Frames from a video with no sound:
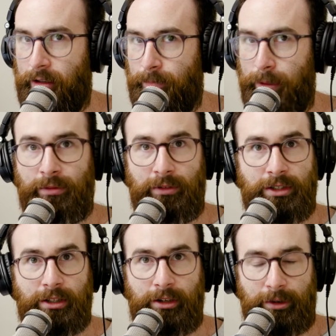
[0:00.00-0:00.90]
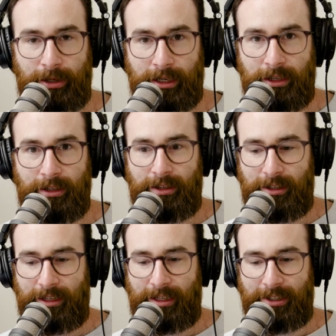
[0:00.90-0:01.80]
people have lost a lot of money.
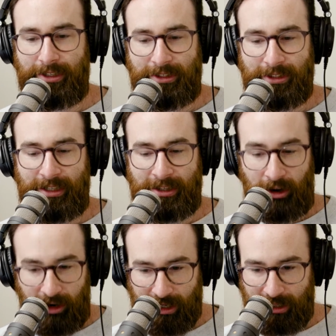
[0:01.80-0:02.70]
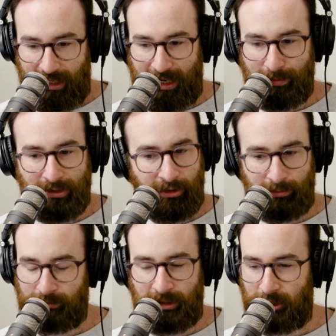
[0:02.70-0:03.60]
And at the height of the GameStop
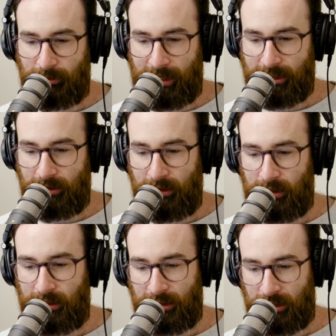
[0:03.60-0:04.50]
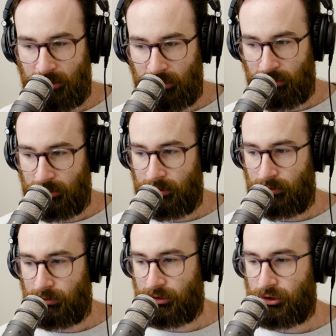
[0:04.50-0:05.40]
situation, this dude
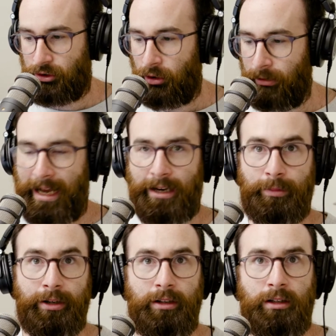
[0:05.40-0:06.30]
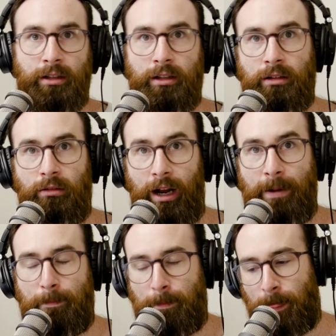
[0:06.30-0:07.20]
was so adamant, right?
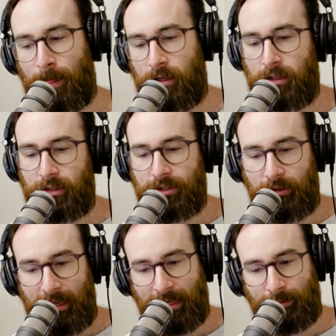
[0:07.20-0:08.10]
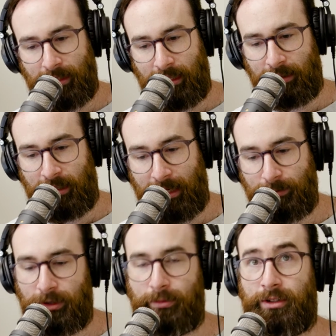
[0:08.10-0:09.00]
So adamant that
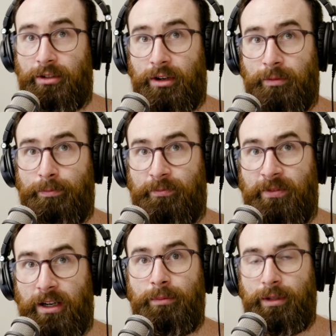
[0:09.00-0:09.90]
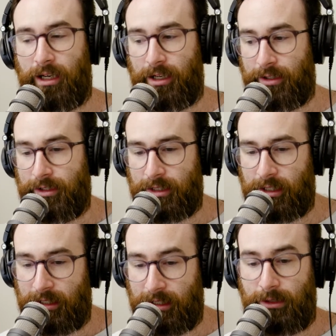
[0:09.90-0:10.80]
GameStop was going to go fucking bananas
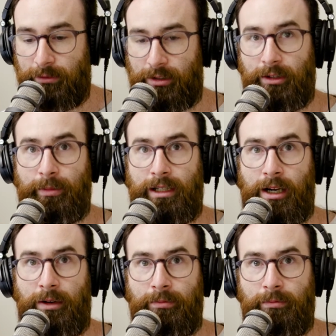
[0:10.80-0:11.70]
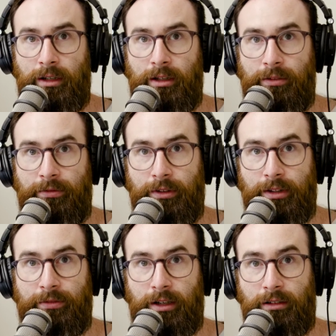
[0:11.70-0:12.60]
and he was going to become filthy
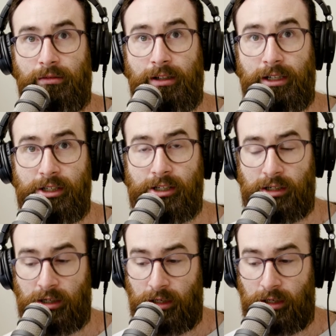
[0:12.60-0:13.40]
fucking rich,